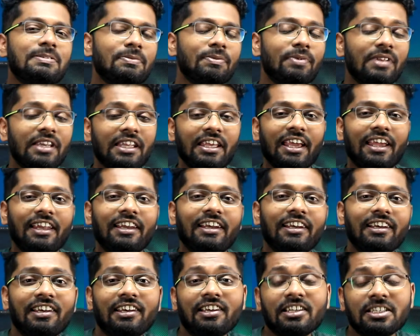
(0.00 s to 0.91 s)
mini
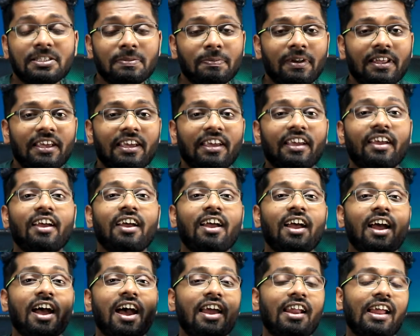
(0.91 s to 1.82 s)
LED display
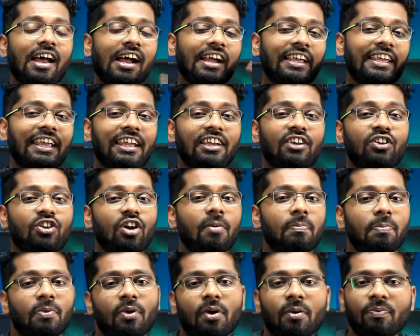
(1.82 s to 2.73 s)
are again
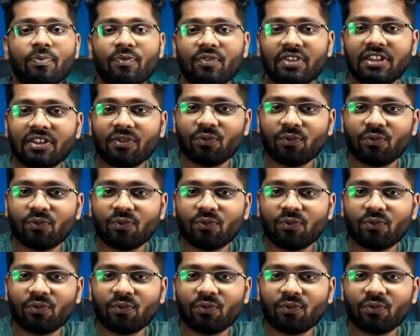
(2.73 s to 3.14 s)
topped up with a